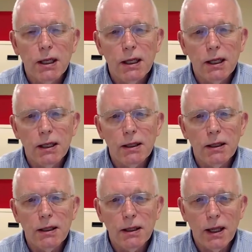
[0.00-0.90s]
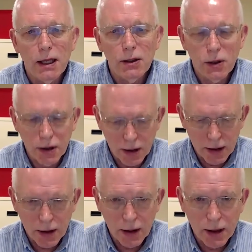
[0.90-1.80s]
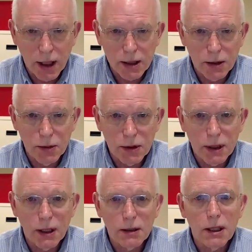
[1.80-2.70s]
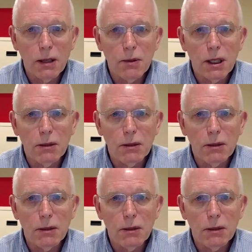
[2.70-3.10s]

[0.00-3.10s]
in that document that came out,